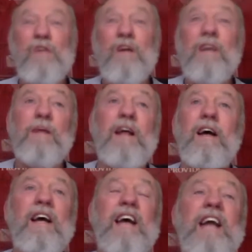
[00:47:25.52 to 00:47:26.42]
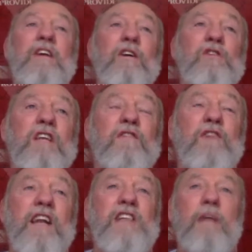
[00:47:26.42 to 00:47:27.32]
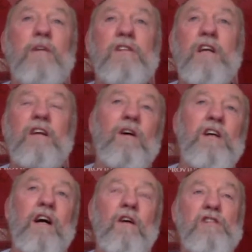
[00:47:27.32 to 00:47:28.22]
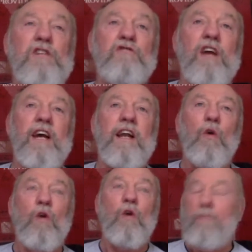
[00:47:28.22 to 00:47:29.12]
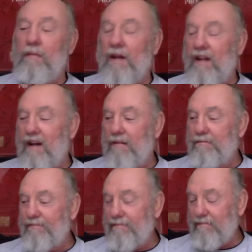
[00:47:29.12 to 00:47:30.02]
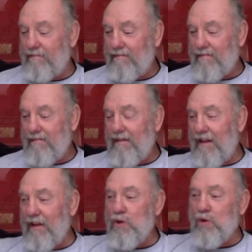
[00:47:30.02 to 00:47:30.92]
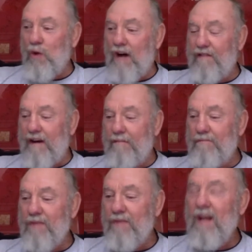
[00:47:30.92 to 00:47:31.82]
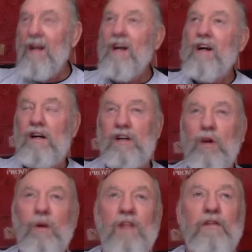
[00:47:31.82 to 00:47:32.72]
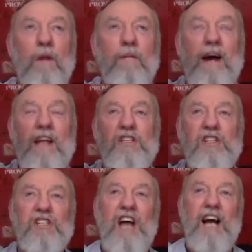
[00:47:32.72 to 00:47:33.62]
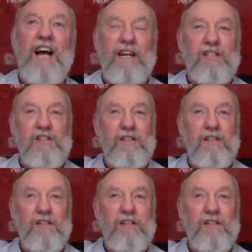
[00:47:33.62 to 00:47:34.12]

But again, you see the funny side, because, you know, I obviously drink in a local pub, and they used to have, you know, the Football Managers, the sack race.